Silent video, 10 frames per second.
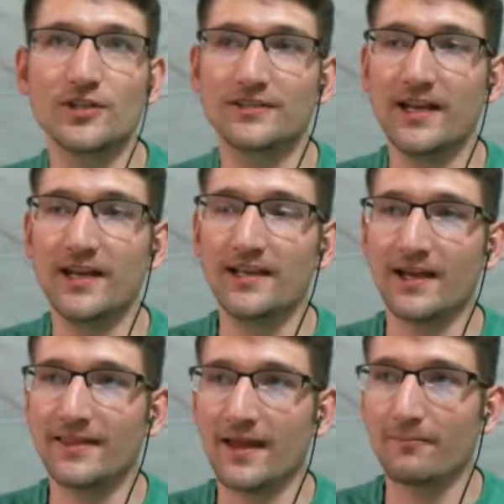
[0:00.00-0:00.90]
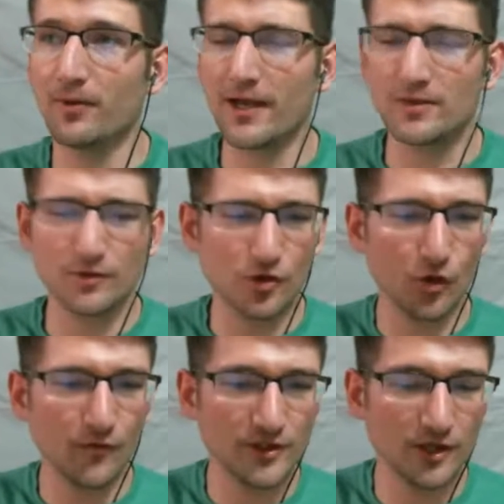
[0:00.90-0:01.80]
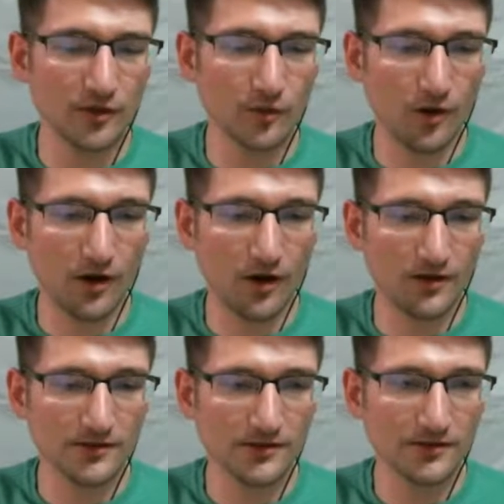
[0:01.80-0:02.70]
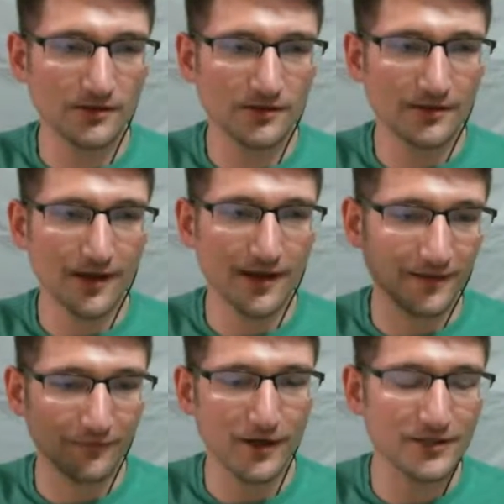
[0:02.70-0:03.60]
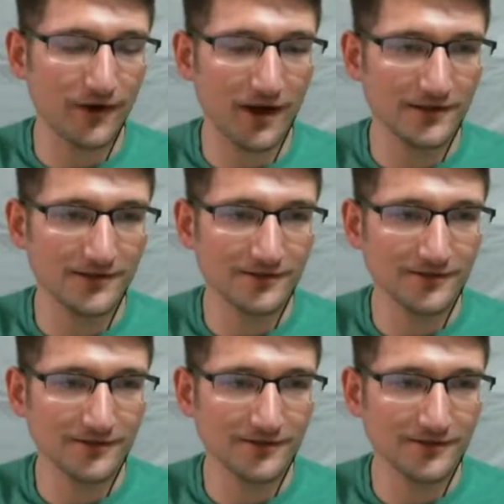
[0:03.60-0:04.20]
eating at that place with the goofy shit on the walls and the French fries.